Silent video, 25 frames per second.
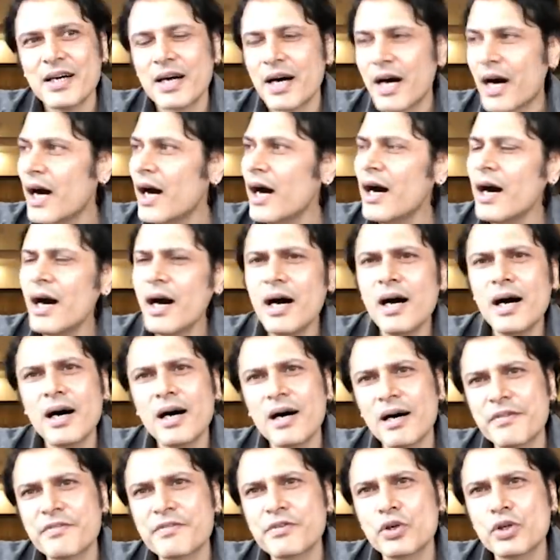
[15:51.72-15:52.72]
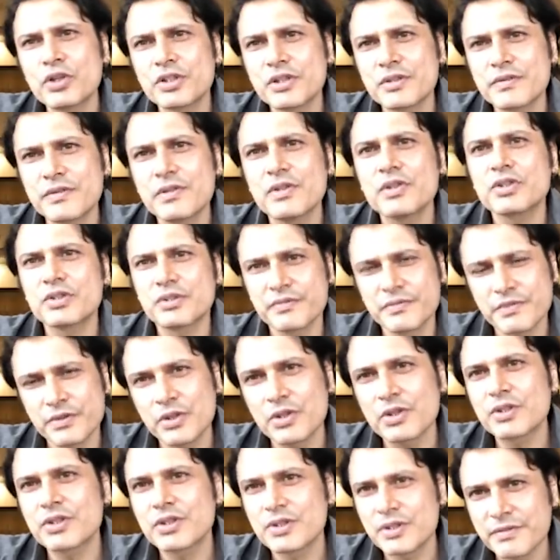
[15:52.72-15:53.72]
Of
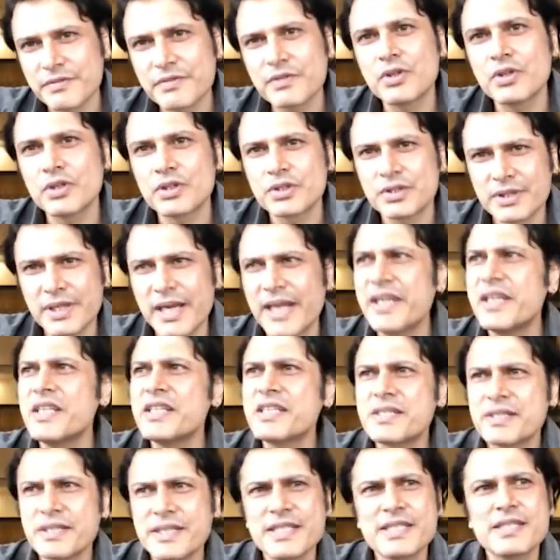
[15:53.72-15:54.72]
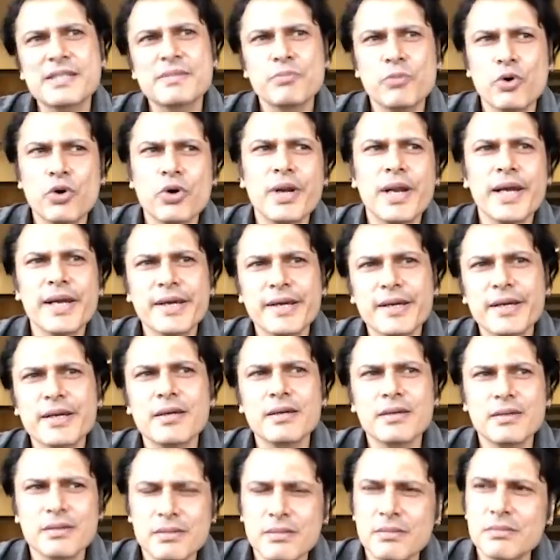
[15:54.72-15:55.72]
course. And it's more like
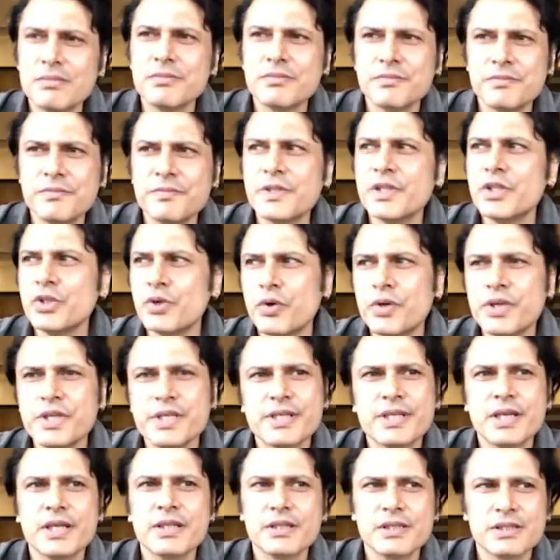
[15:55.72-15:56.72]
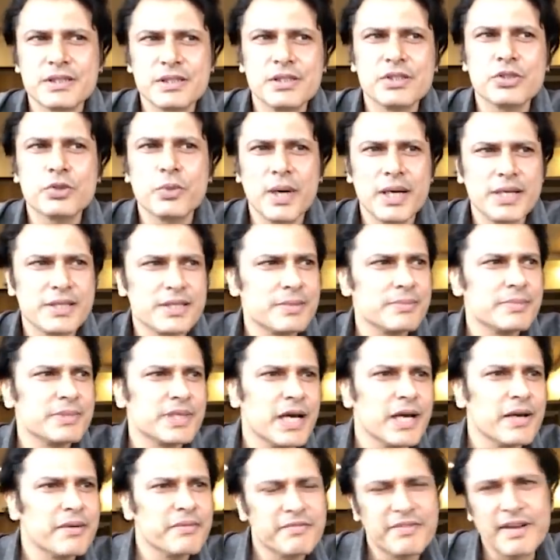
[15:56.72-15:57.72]
we know each other since quite some
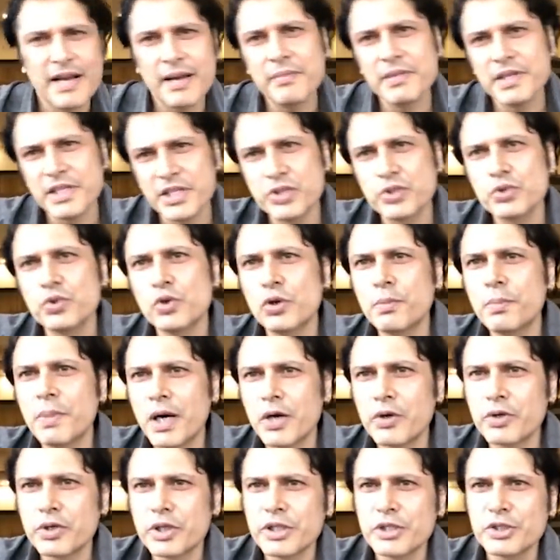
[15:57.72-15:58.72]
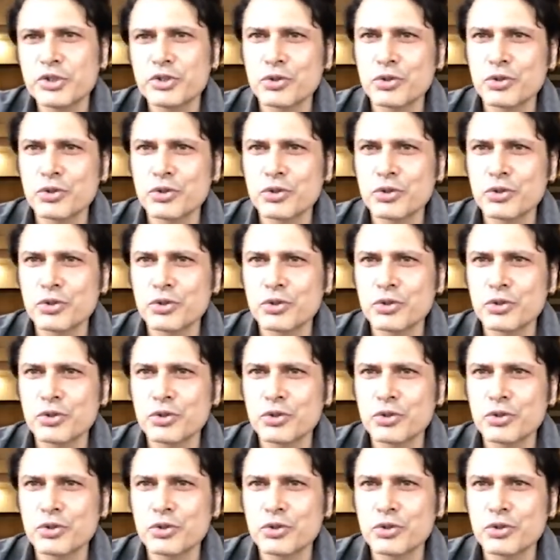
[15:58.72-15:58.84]
time. Families know about it.